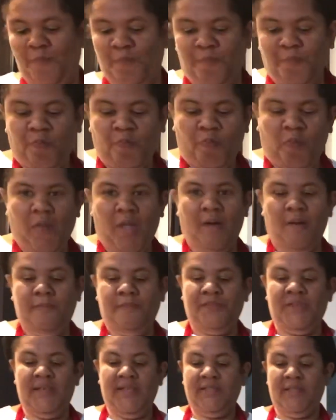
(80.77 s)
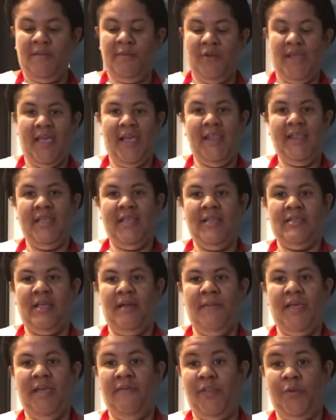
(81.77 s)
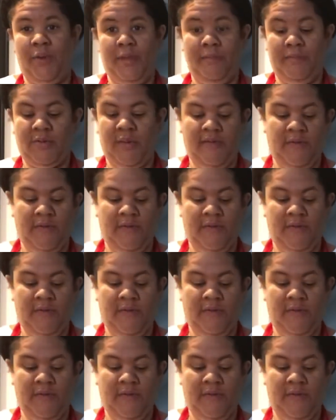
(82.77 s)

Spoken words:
today, just out of preference.